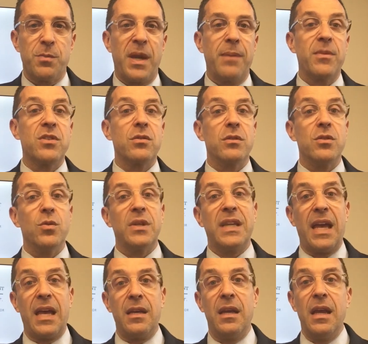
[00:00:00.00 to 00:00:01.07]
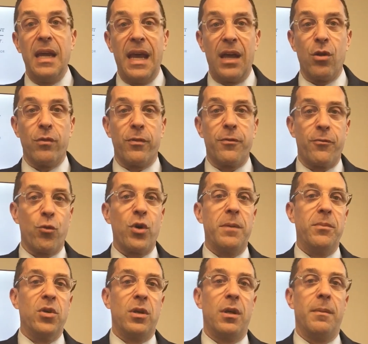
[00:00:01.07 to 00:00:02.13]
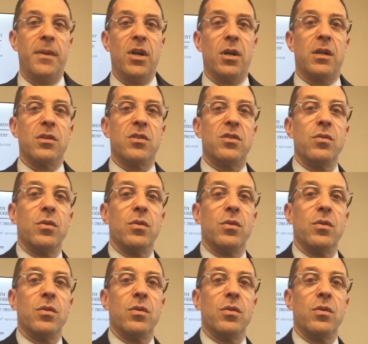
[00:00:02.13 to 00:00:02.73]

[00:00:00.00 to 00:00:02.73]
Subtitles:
Payments are due again, and over 40 million Americans